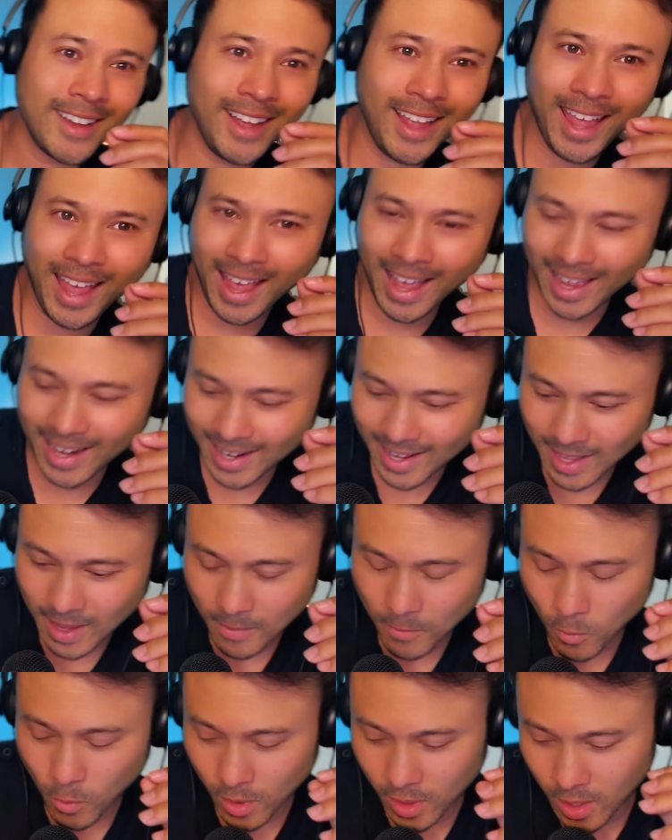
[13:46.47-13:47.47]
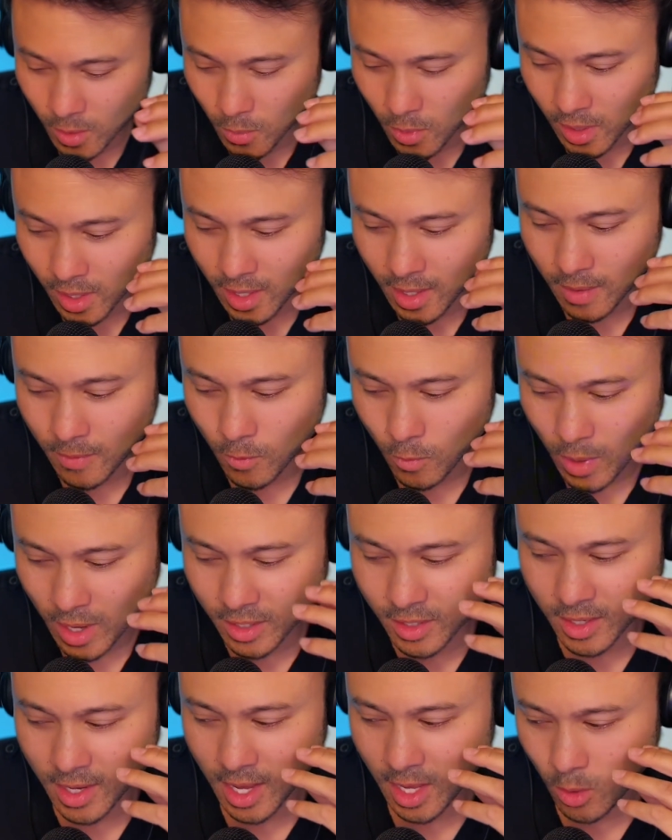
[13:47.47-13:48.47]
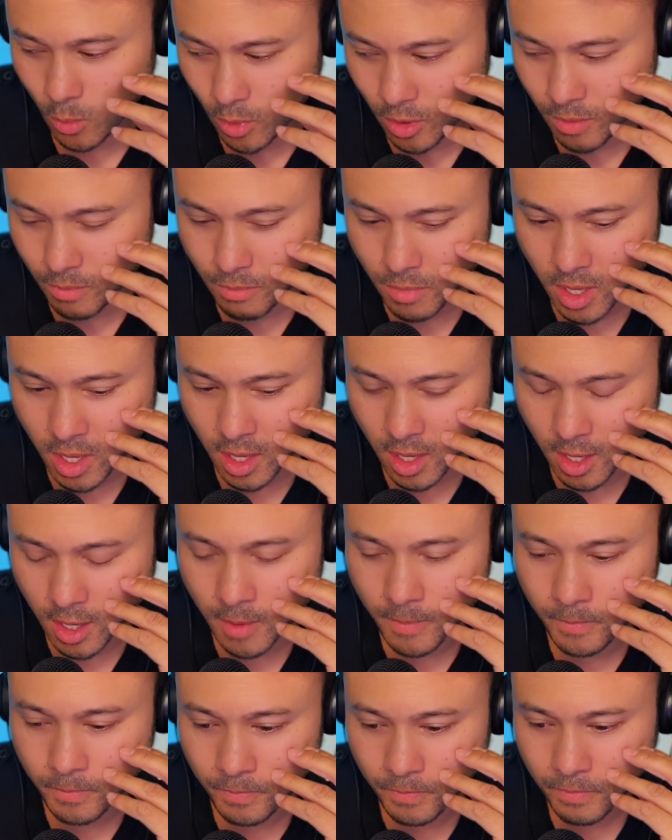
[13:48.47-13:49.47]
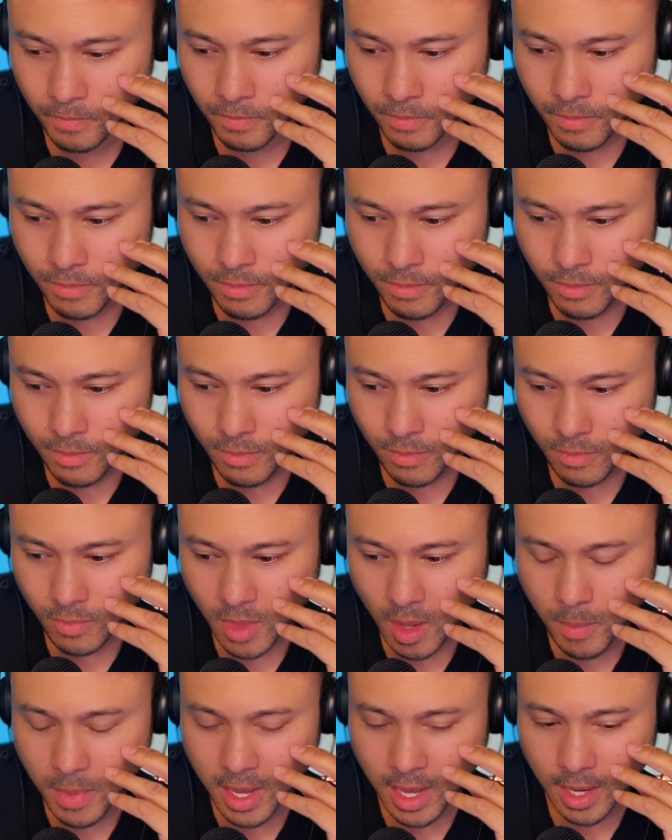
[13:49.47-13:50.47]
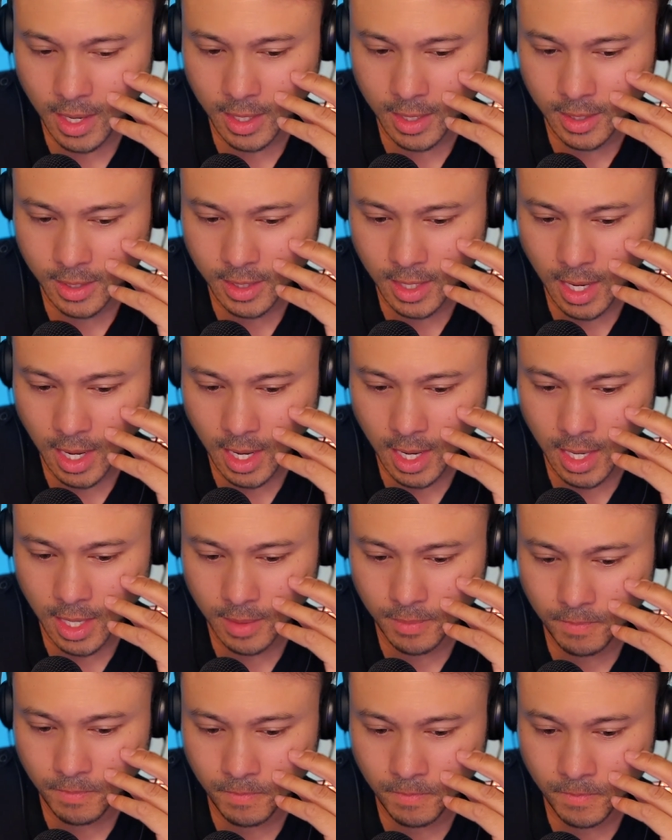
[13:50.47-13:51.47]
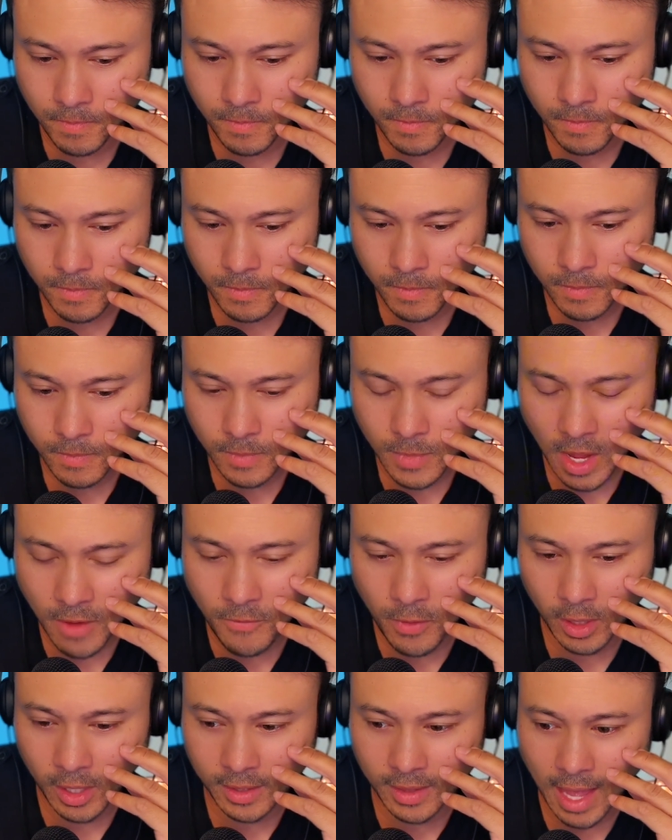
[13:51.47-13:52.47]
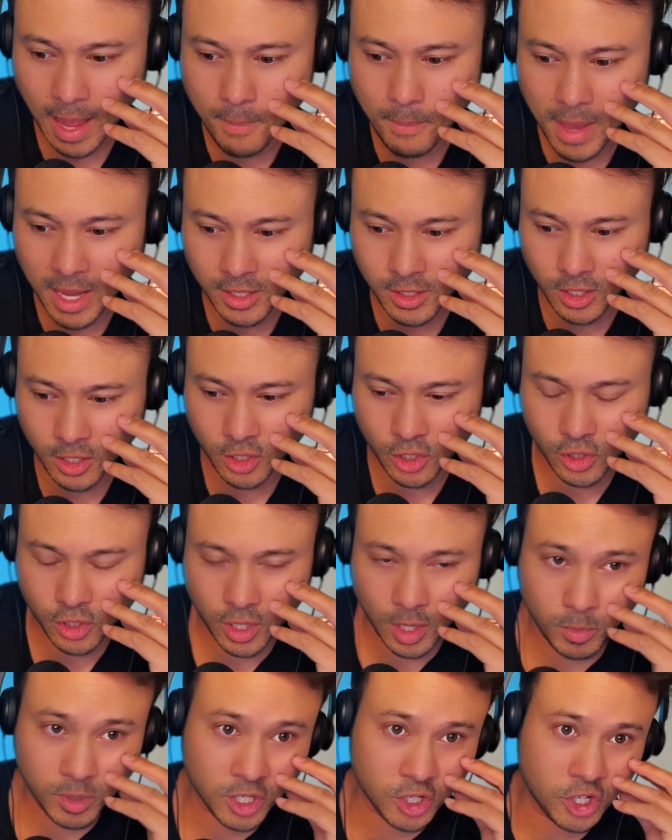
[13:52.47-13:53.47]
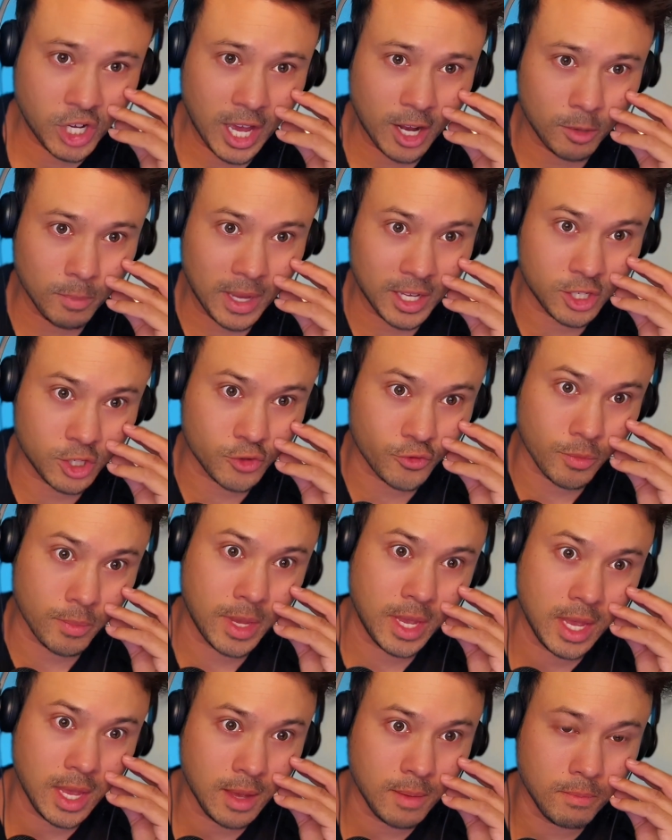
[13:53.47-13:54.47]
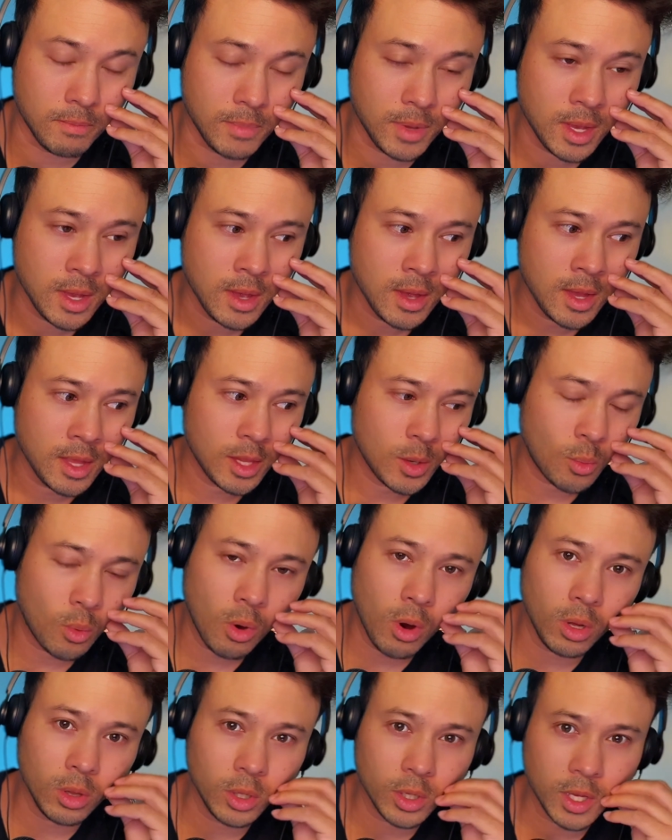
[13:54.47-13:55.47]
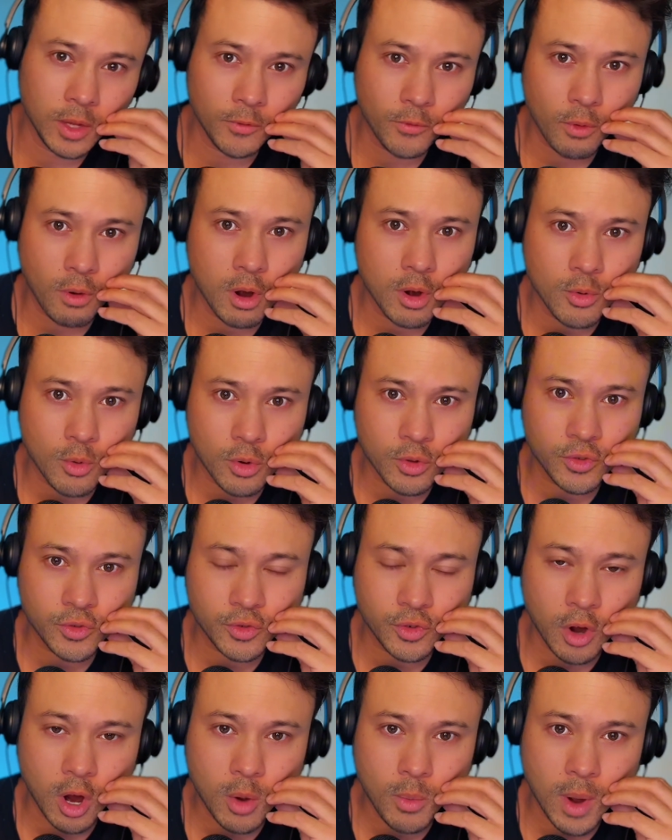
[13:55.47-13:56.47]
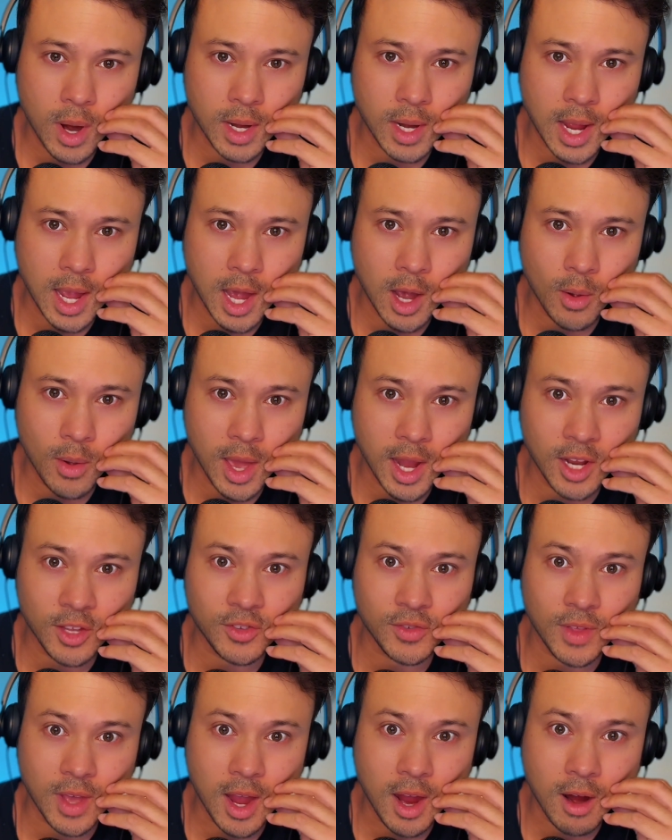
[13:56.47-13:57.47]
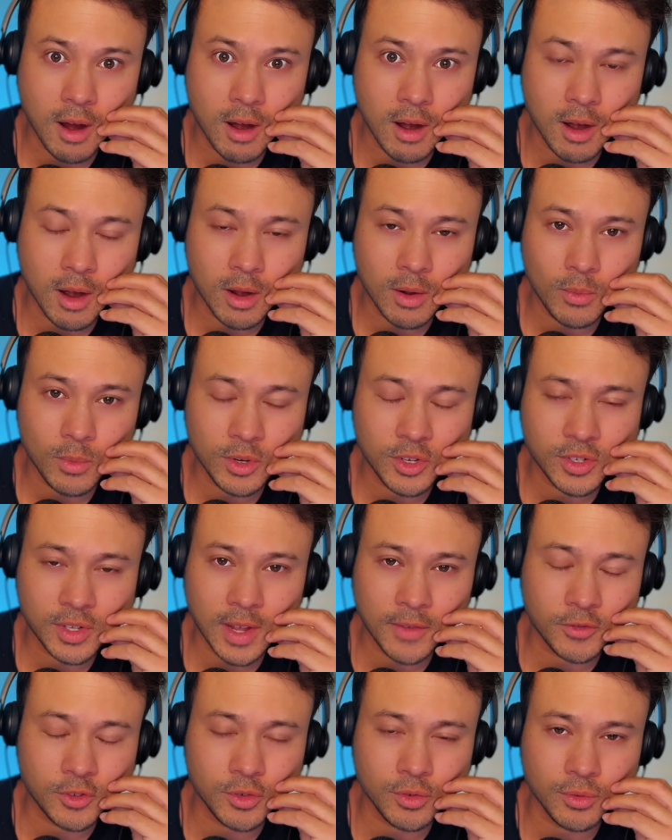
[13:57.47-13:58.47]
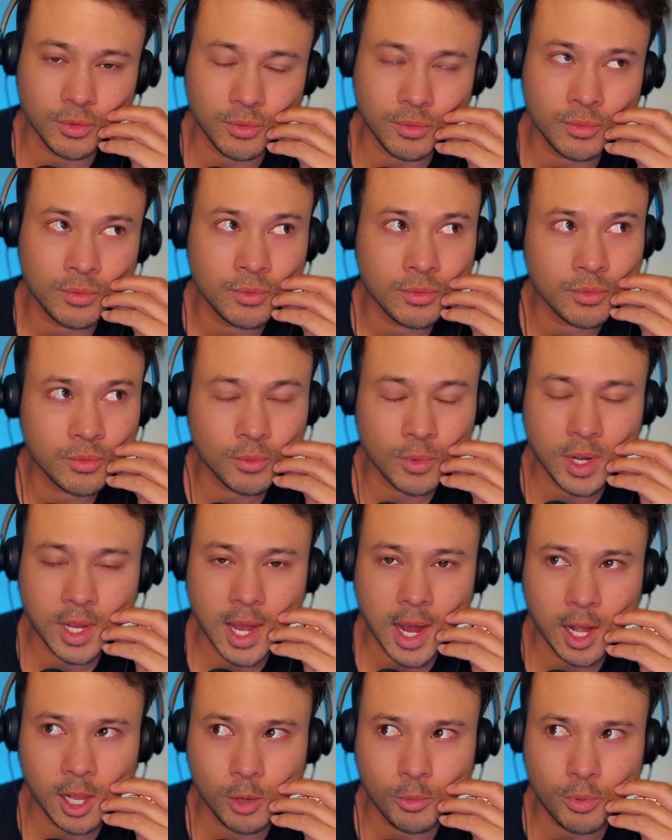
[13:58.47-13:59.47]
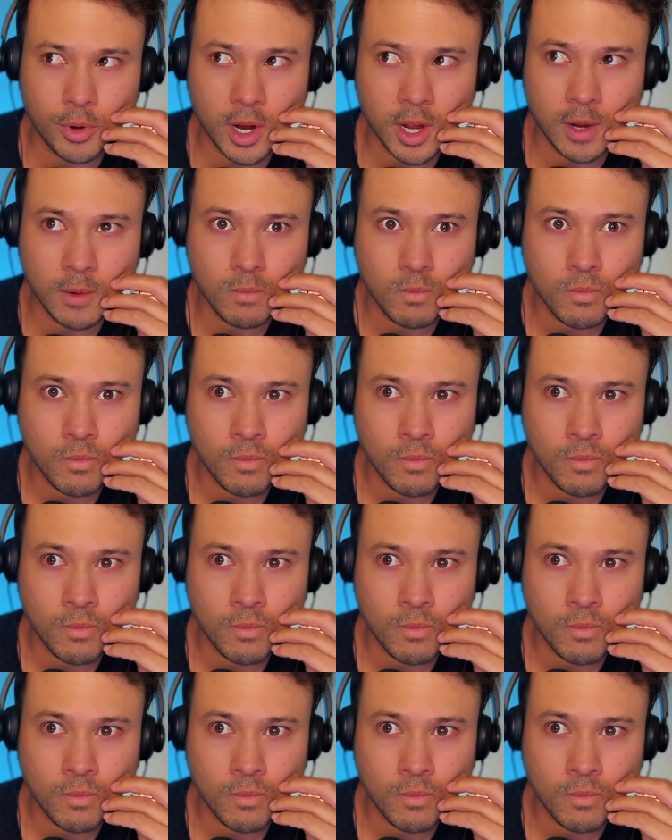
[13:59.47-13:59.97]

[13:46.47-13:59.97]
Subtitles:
and it really, really resonated with me because I felt like that was a channel message from him, that we're all looking for our North Star right now, and it's there. We just have to recalibrate